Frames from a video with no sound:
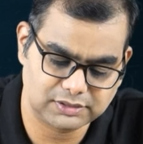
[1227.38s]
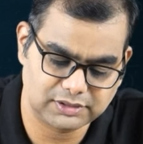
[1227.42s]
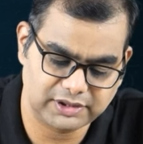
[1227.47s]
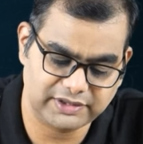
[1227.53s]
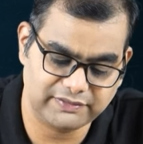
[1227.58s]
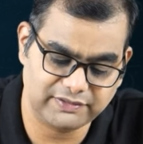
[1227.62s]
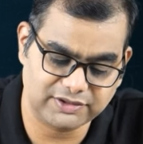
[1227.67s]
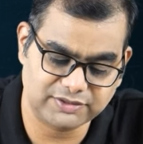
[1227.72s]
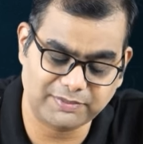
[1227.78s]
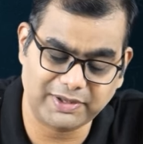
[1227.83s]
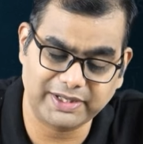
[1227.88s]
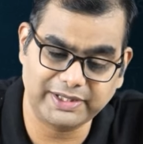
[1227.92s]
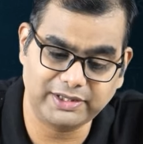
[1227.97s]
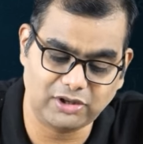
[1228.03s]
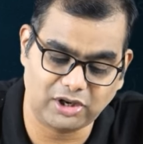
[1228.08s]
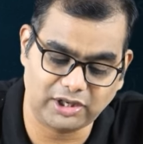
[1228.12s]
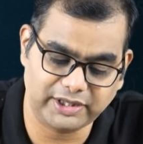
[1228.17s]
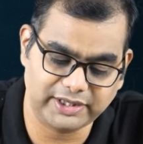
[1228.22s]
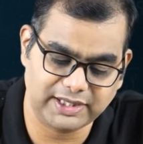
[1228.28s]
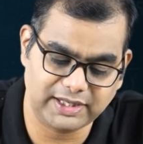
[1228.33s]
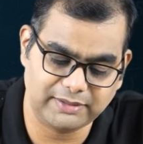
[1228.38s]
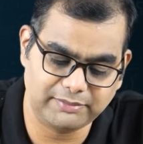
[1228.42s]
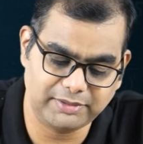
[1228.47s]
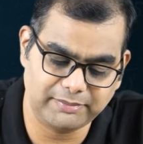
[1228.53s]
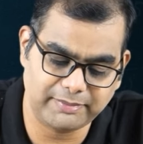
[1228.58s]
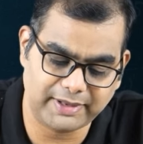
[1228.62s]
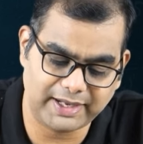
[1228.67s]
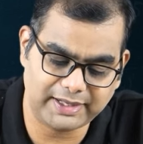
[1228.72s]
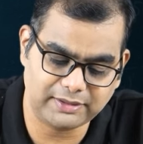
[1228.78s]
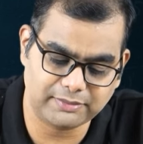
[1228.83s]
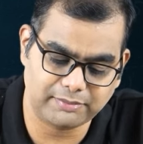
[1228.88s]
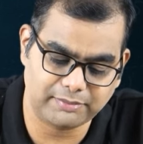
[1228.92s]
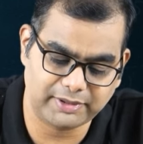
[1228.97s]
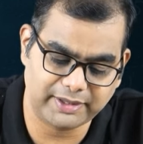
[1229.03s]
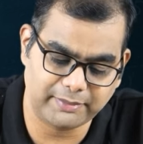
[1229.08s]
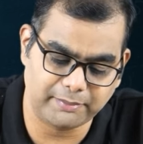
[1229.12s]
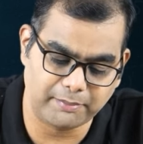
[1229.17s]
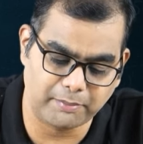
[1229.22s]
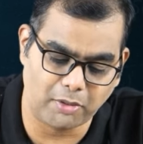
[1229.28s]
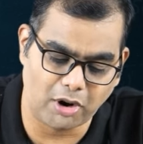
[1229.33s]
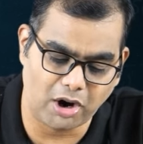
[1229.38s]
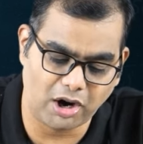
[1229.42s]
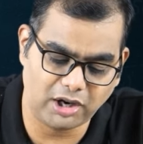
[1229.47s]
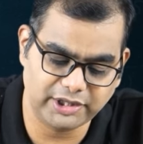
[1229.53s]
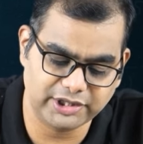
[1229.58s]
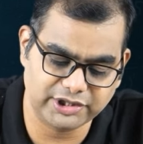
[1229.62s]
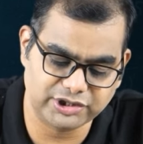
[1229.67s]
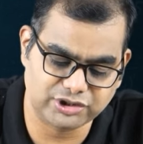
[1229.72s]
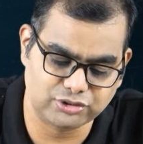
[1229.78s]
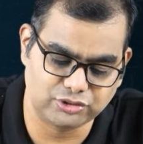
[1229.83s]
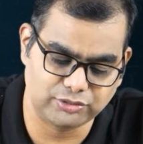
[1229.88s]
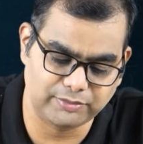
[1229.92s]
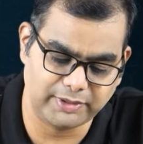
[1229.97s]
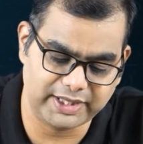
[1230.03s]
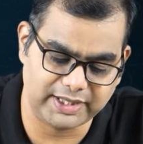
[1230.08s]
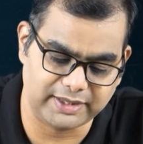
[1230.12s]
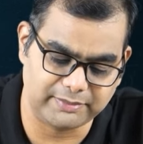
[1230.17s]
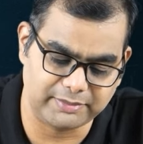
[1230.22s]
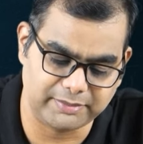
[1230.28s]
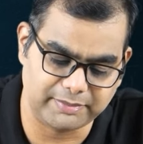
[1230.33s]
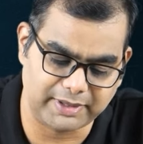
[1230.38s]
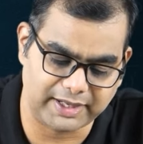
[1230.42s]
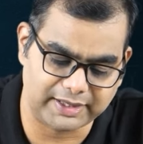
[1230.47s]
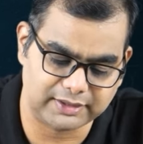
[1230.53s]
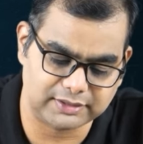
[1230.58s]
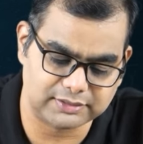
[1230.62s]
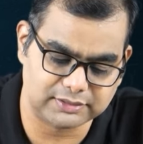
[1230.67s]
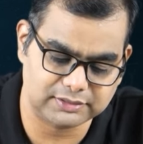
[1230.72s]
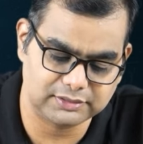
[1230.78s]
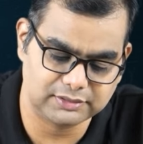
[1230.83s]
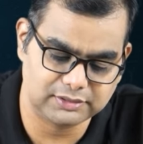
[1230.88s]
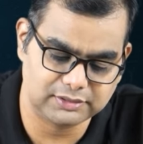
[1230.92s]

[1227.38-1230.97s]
Invest money not in AB Bank, but a bond issued by AB Bank.